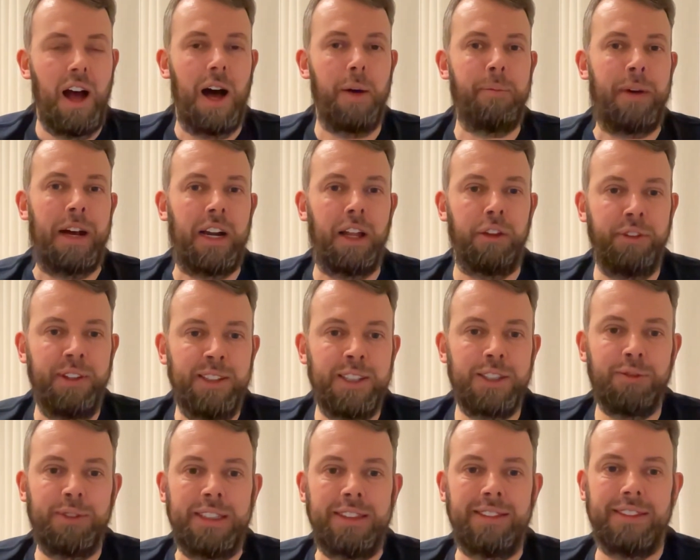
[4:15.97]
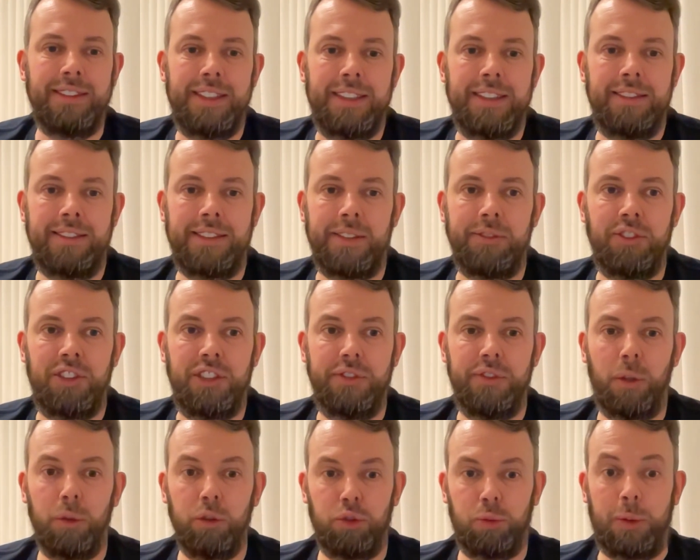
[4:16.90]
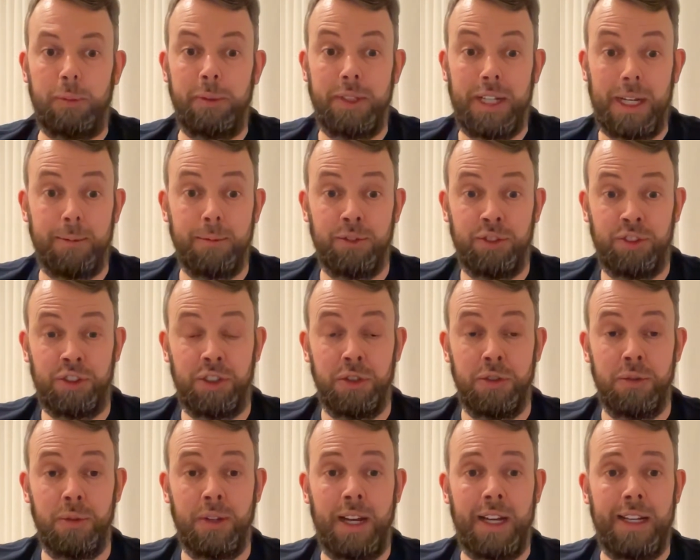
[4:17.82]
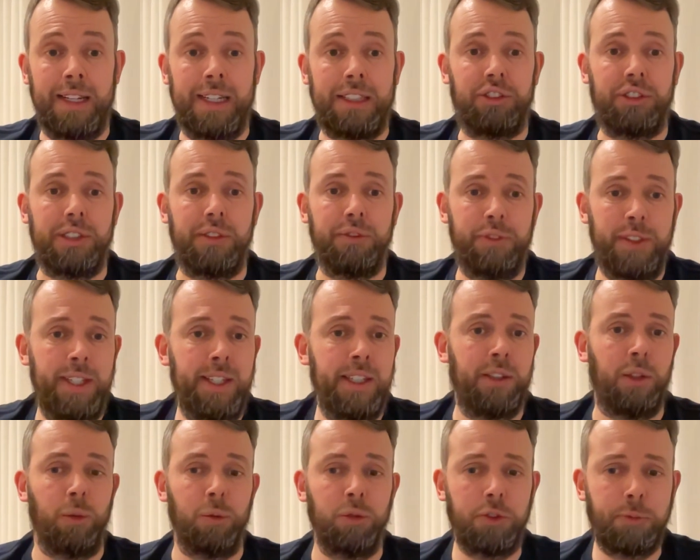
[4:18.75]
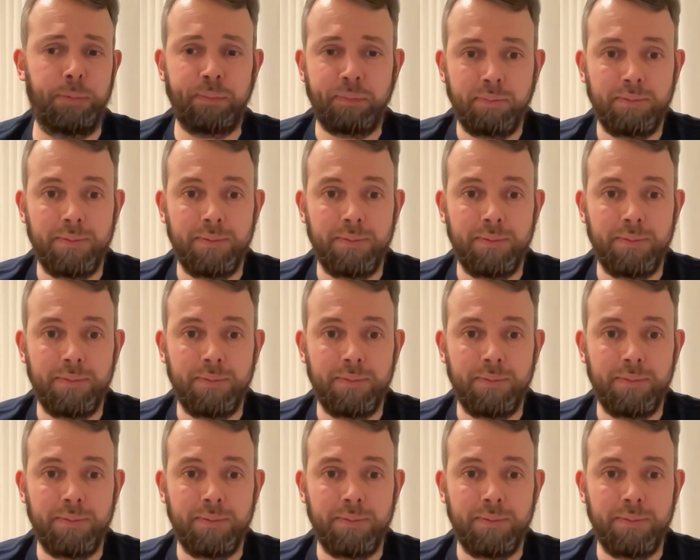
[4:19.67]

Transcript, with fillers: Um, and I think the reason that it's seventy volts when we come to electric vehicles